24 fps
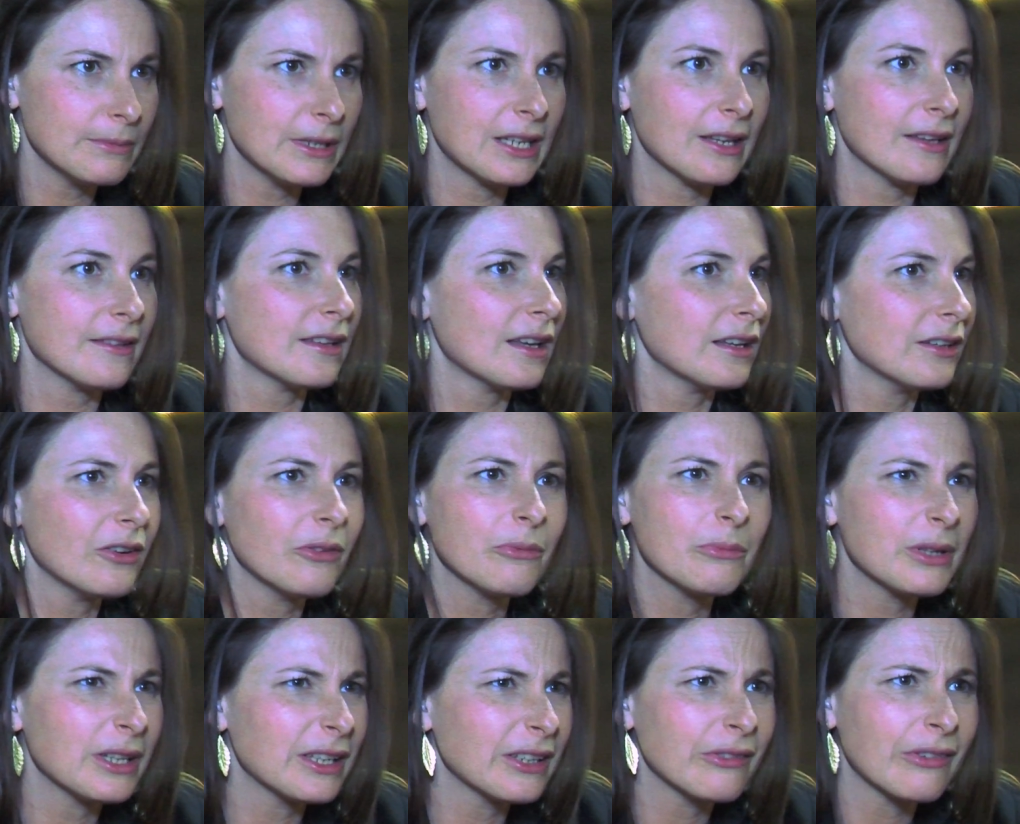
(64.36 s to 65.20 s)
because I
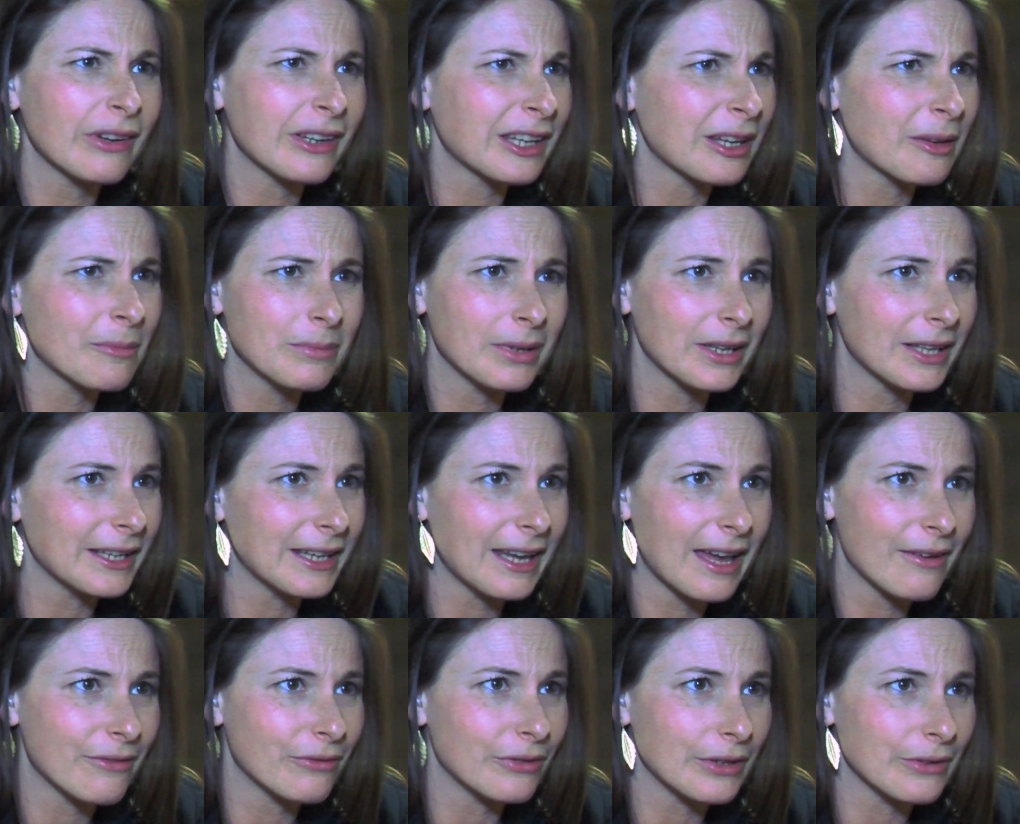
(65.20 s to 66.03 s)
don't believe I can play
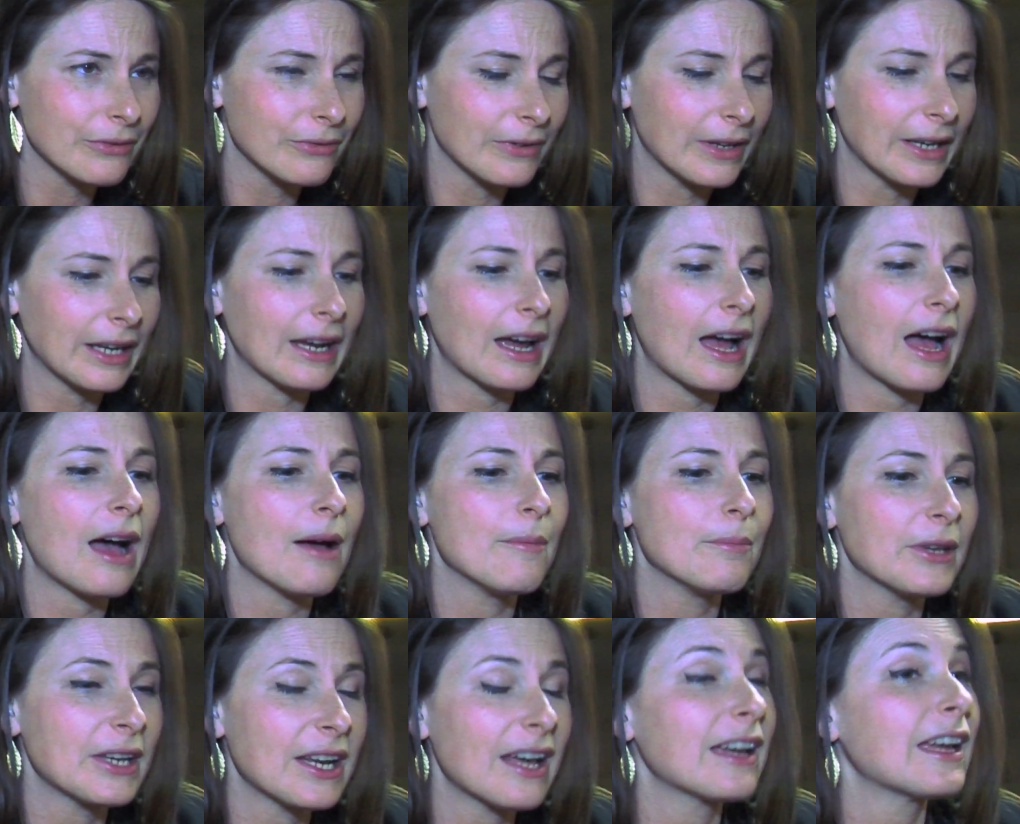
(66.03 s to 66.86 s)
everything,
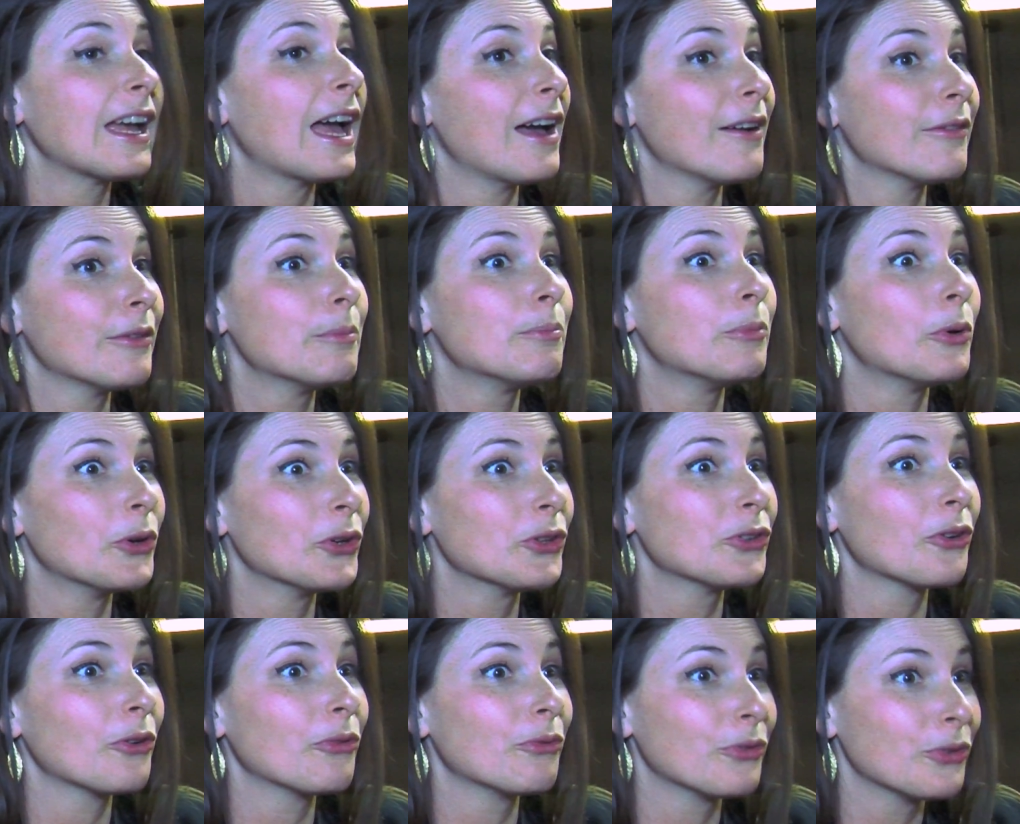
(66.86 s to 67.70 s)
but I have a
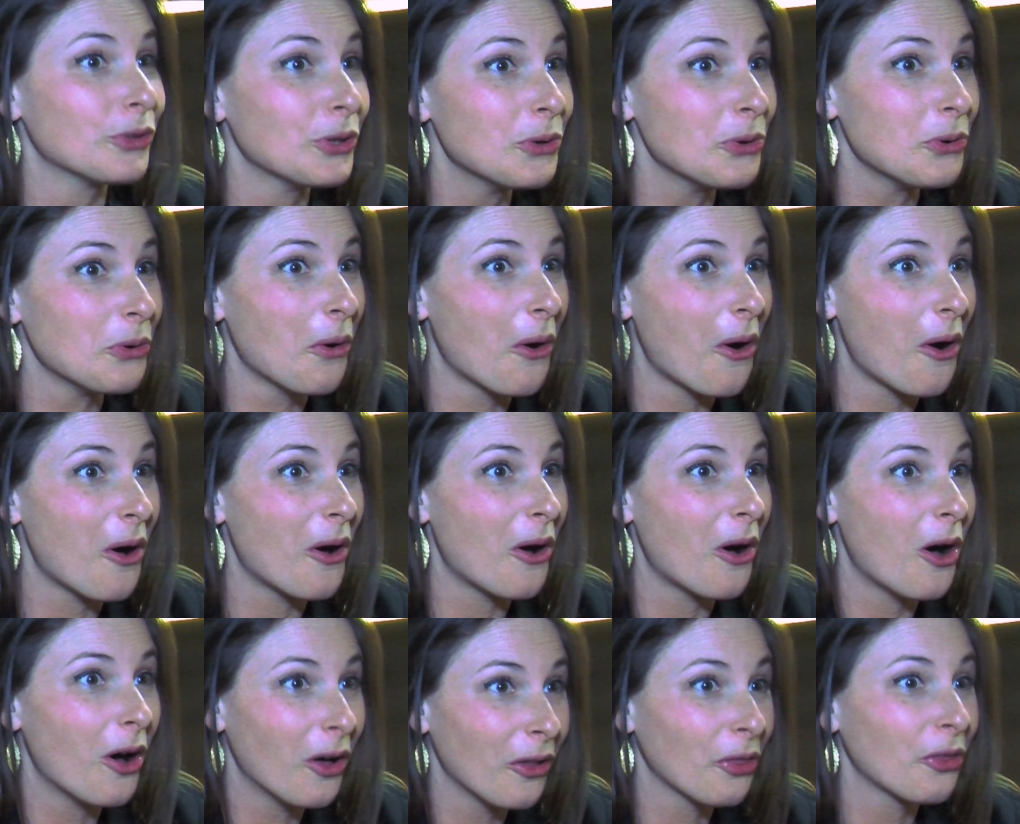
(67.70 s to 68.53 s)
point of view
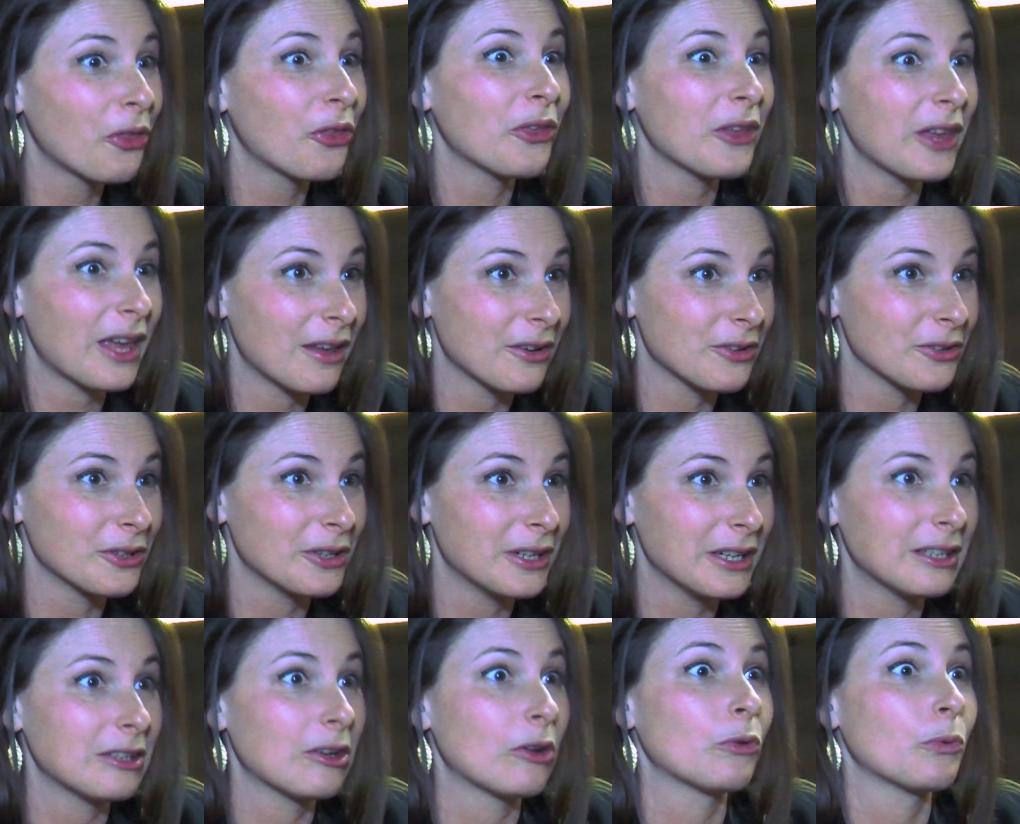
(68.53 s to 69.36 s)
on theater
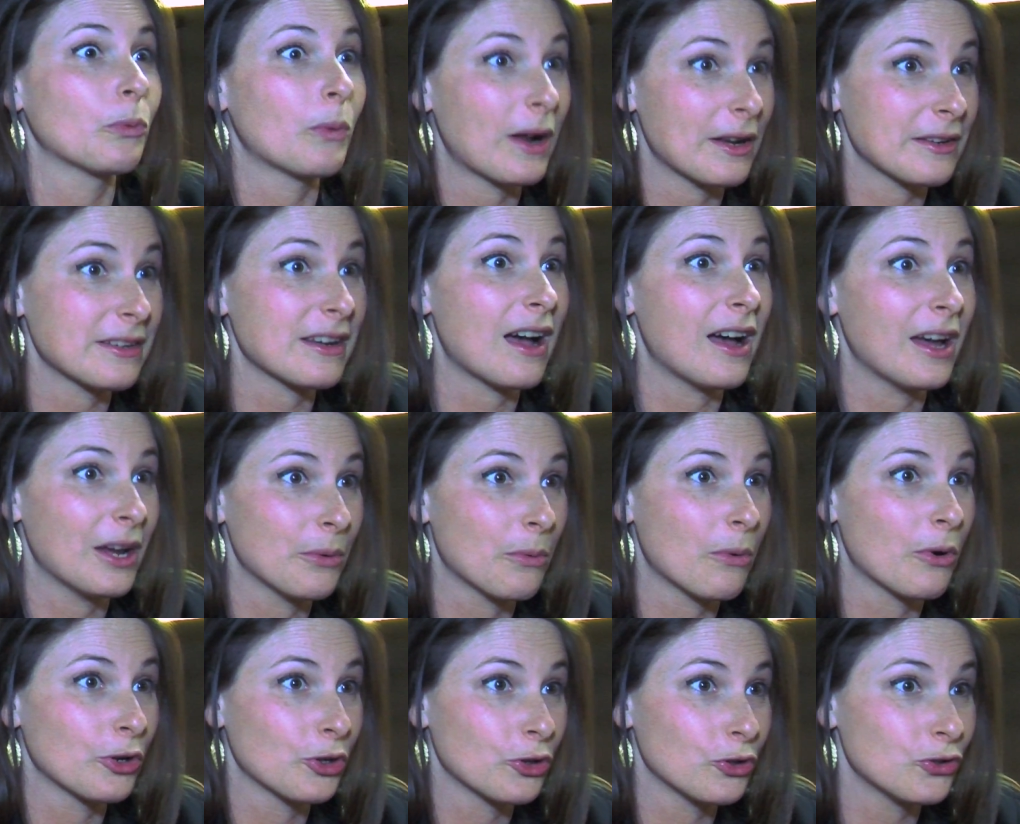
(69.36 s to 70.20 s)
and on what I
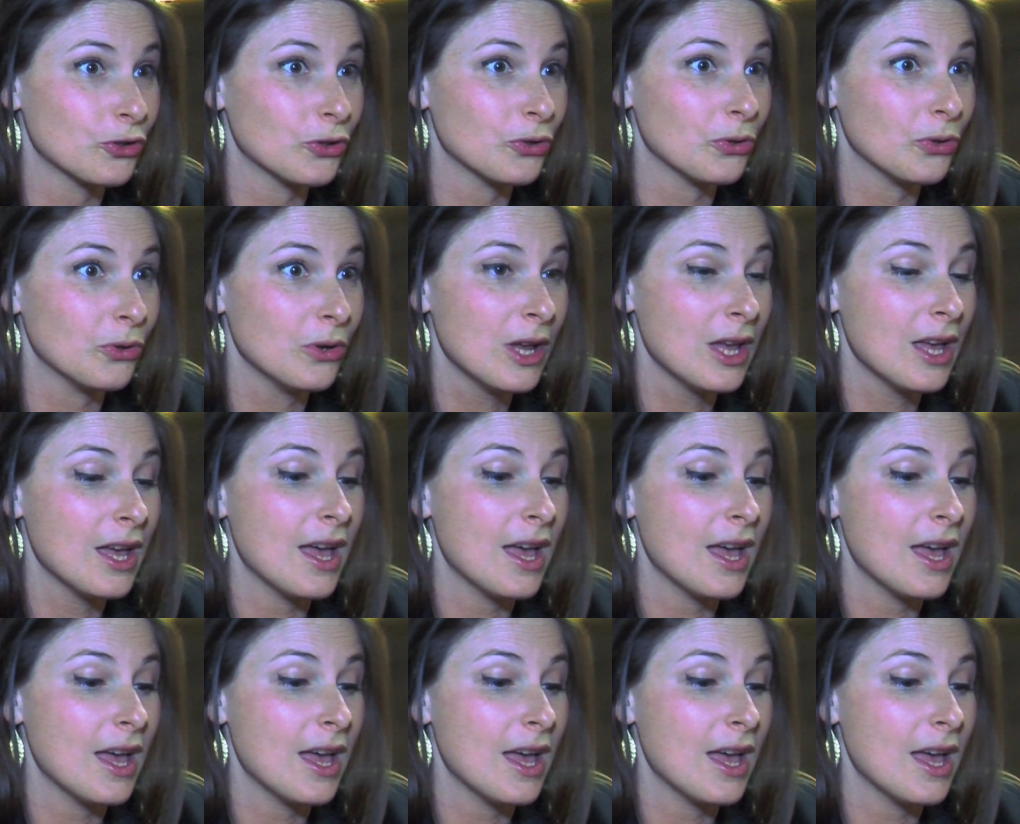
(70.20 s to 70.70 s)
want to do.